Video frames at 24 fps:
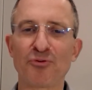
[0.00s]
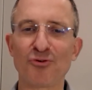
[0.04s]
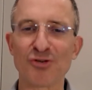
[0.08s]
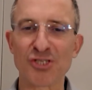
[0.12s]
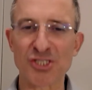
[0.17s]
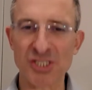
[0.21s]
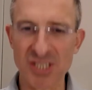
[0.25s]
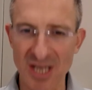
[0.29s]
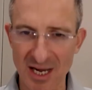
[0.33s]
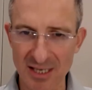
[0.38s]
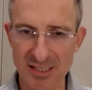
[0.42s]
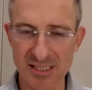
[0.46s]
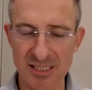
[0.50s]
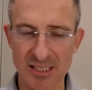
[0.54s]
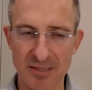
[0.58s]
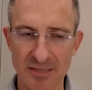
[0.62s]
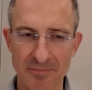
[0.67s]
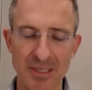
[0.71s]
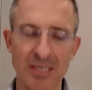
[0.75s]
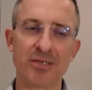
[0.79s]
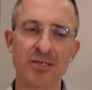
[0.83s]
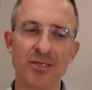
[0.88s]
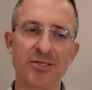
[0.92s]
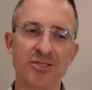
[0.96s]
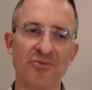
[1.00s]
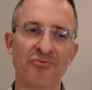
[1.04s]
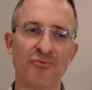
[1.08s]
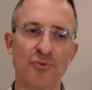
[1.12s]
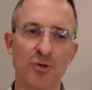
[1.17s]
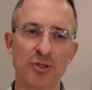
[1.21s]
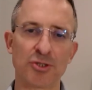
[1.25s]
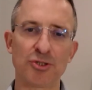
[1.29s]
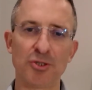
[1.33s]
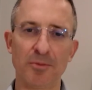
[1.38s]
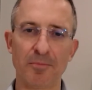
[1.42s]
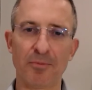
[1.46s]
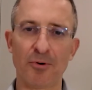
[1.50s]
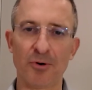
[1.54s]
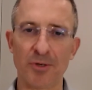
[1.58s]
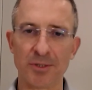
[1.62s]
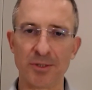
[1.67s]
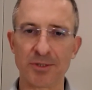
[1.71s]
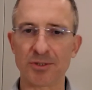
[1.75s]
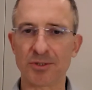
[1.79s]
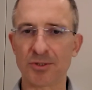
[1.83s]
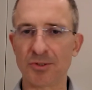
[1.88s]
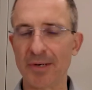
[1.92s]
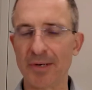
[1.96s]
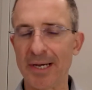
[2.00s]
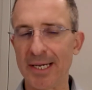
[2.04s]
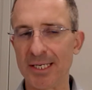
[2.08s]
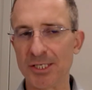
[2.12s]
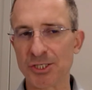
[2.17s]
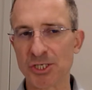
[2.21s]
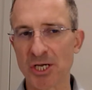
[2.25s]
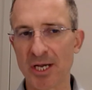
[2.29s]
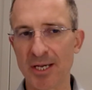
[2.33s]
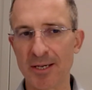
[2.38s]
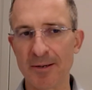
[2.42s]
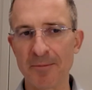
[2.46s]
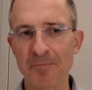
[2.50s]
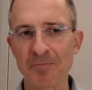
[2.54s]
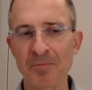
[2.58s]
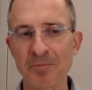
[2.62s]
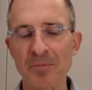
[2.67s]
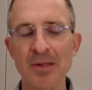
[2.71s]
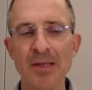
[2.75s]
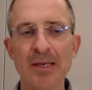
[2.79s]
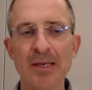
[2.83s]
precisely because of what you pointed to, AJ.